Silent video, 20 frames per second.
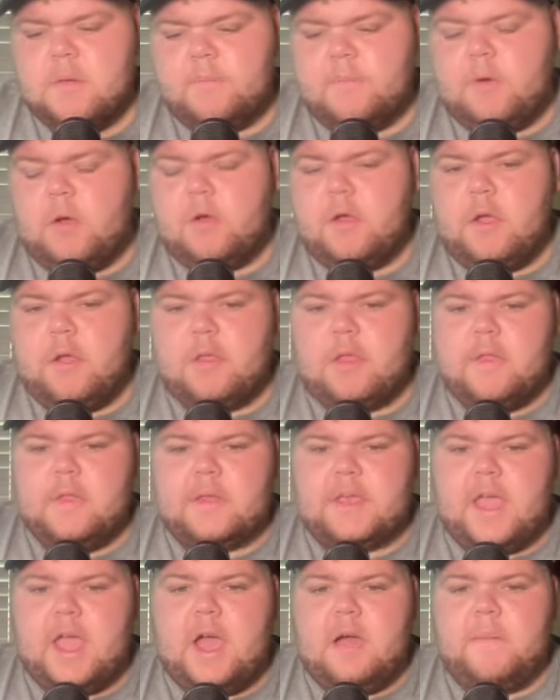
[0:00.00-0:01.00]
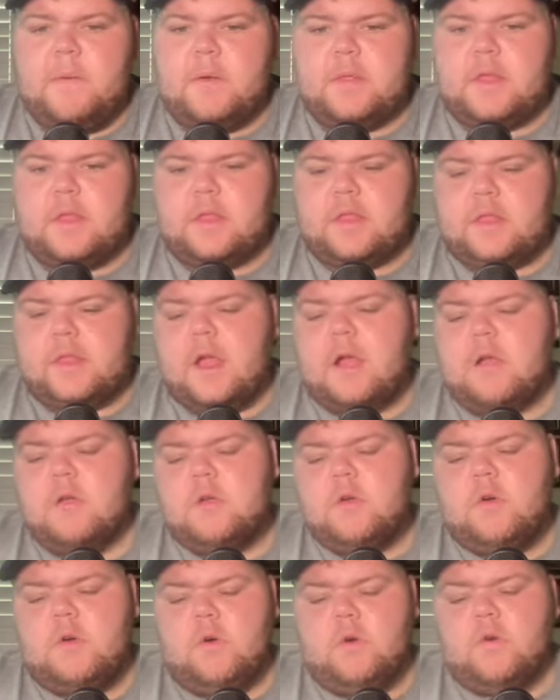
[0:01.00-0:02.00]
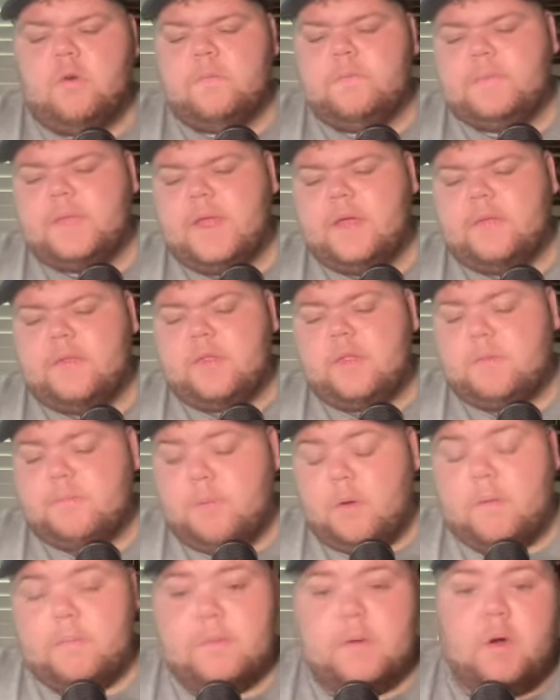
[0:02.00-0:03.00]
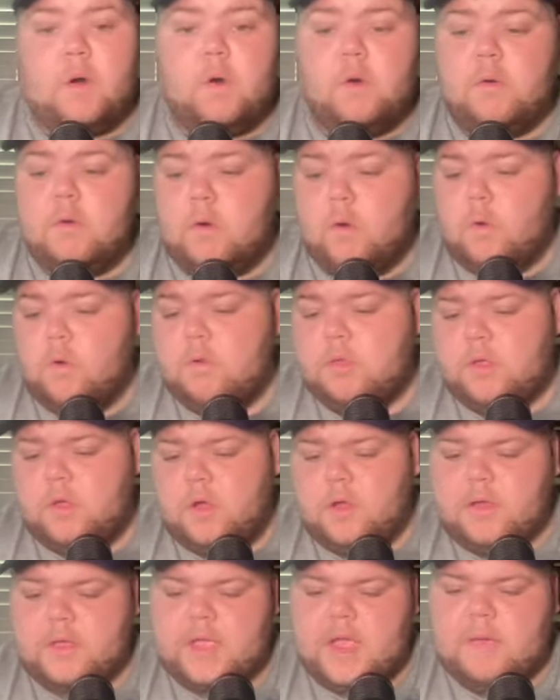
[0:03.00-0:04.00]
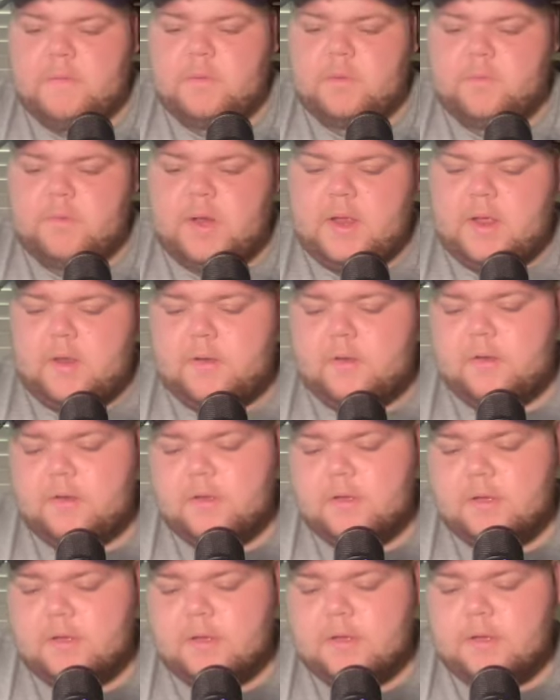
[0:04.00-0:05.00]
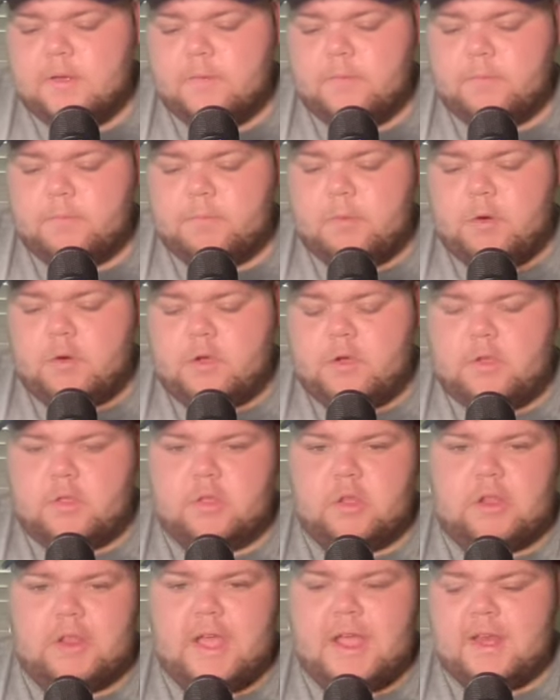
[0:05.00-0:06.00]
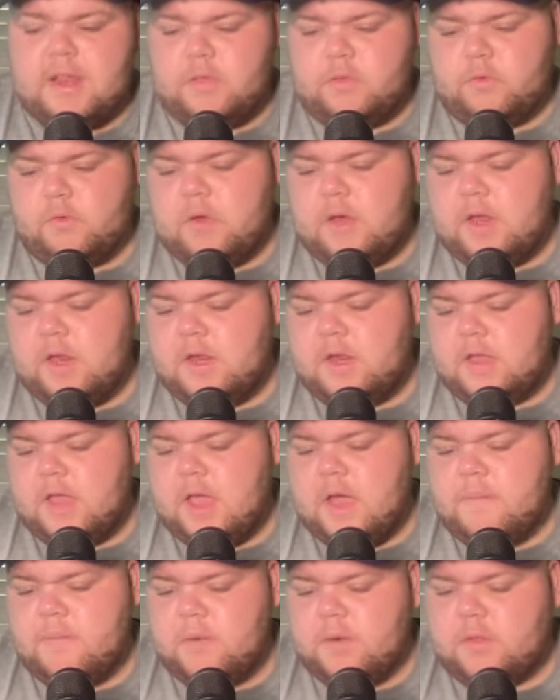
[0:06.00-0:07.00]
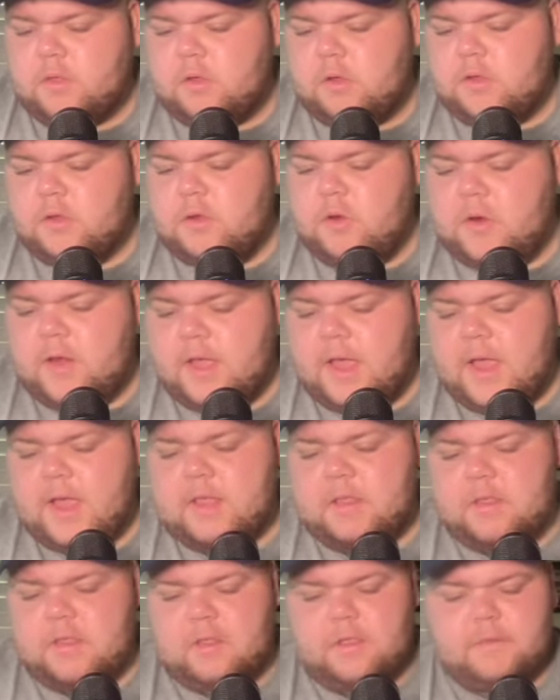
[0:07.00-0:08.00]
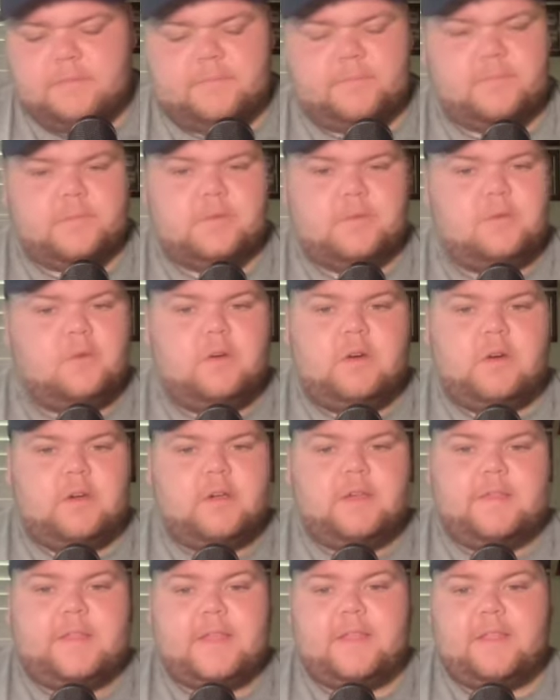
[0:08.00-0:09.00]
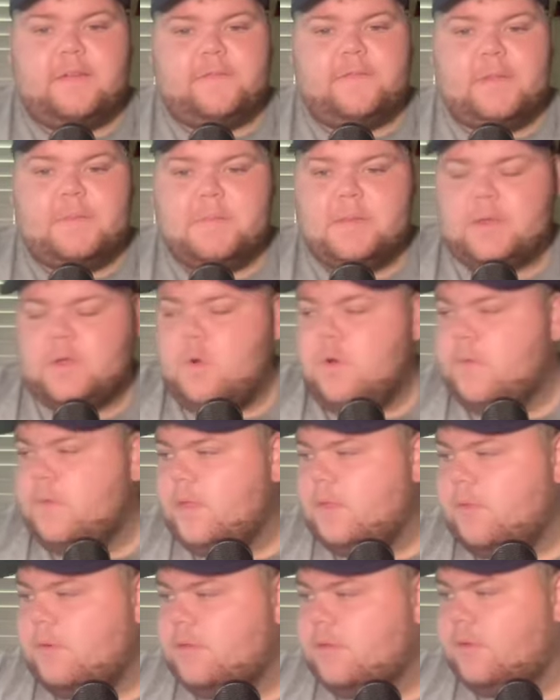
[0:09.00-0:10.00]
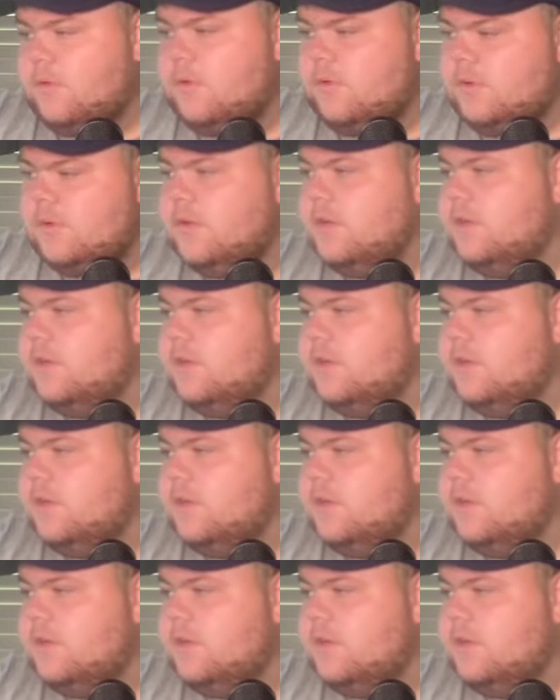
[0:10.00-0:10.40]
Broncos and the Cowboys at Suncorp. Now, this is also a game of the round. Broncos $1.83, Cowboys $1.98. Oh, that's a flip of the coin, this one, too.